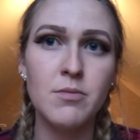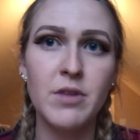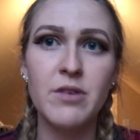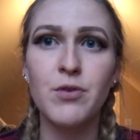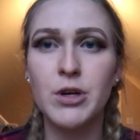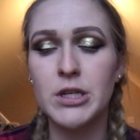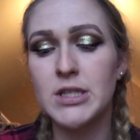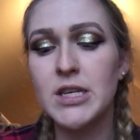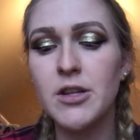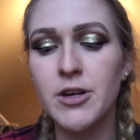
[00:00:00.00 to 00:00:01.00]
Then for
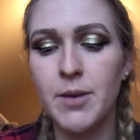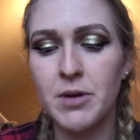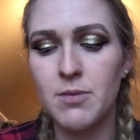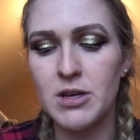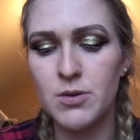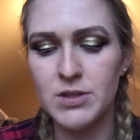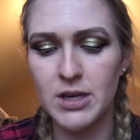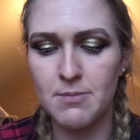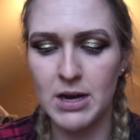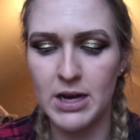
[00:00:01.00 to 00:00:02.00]
concealer, I'm going to be
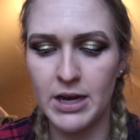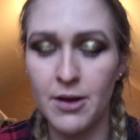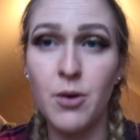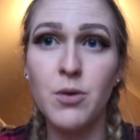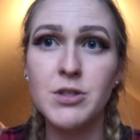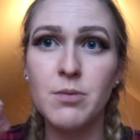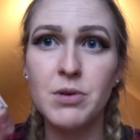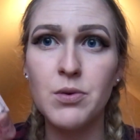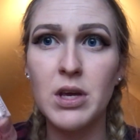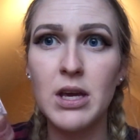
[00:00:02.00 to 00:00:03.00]
using my Ulta
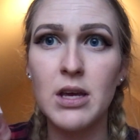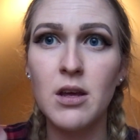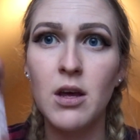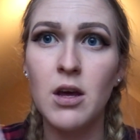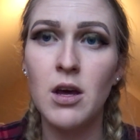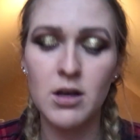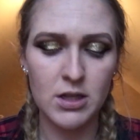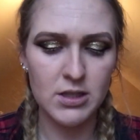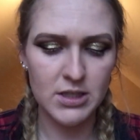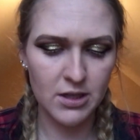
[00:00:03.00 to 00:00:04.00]
Beauty
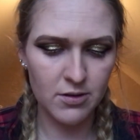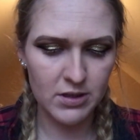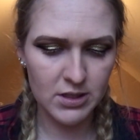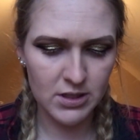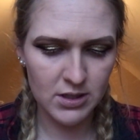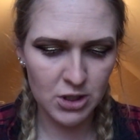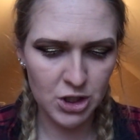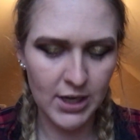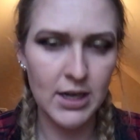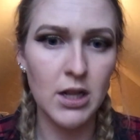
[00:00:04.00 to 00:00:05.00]
concealer. This is in the
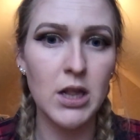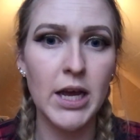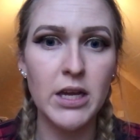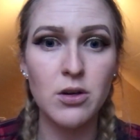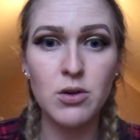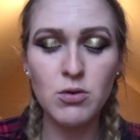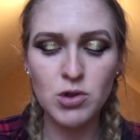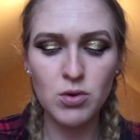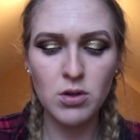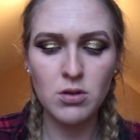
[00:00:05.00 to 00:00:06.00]
shade Light
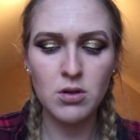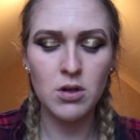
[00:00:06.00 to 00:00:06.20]
Neutral.